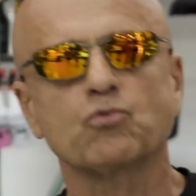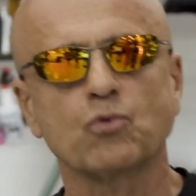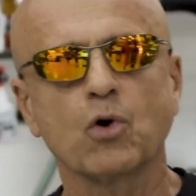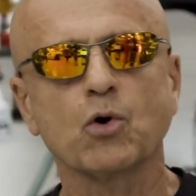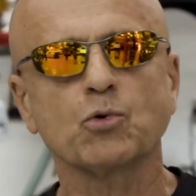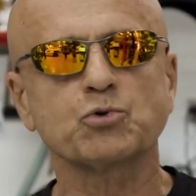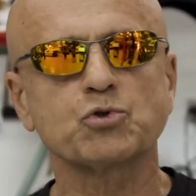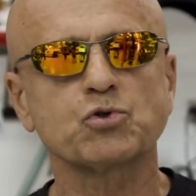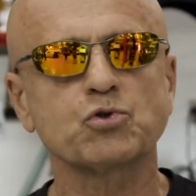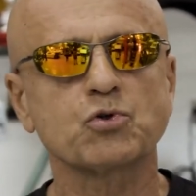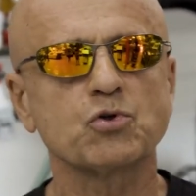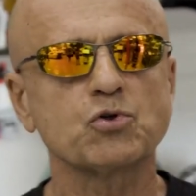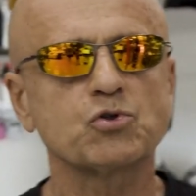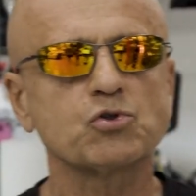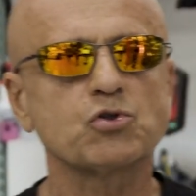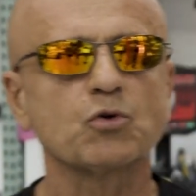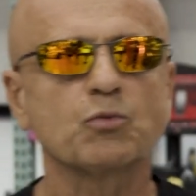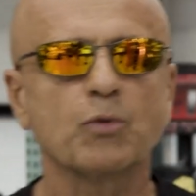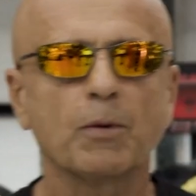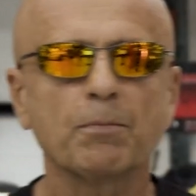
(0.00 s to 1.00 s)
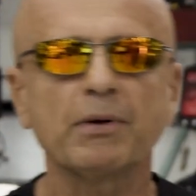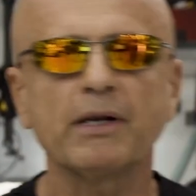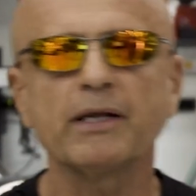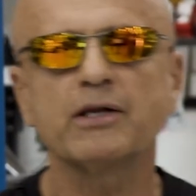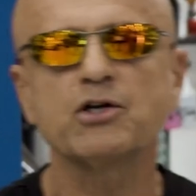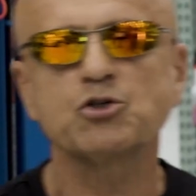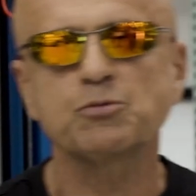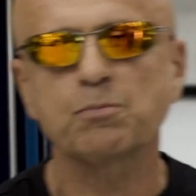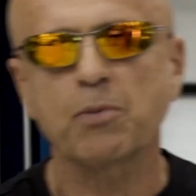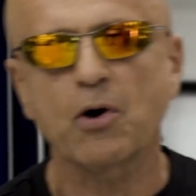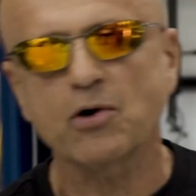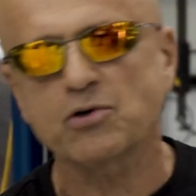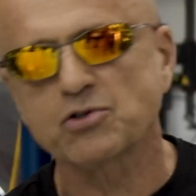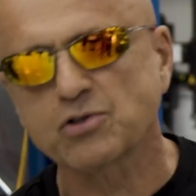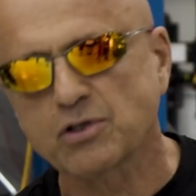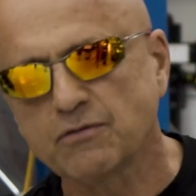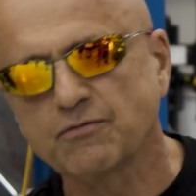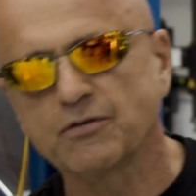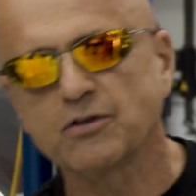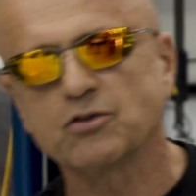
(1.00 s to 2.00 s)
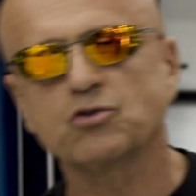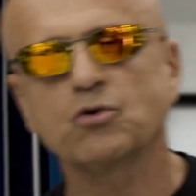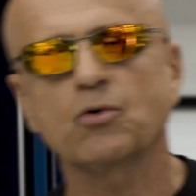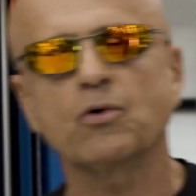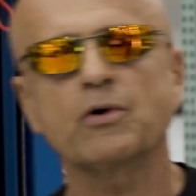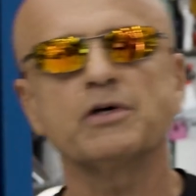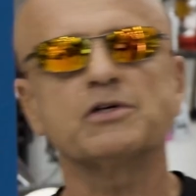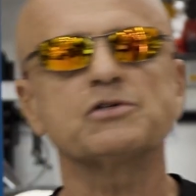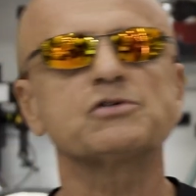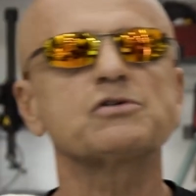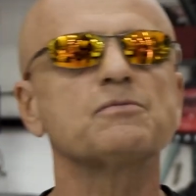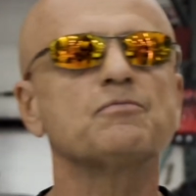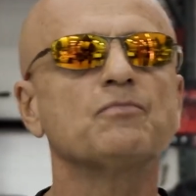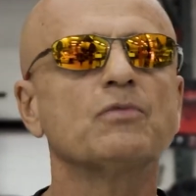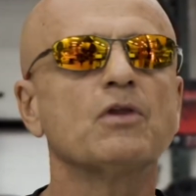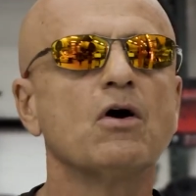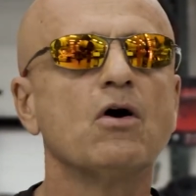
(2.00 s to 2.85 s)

Roadsters to replenish parts inventories,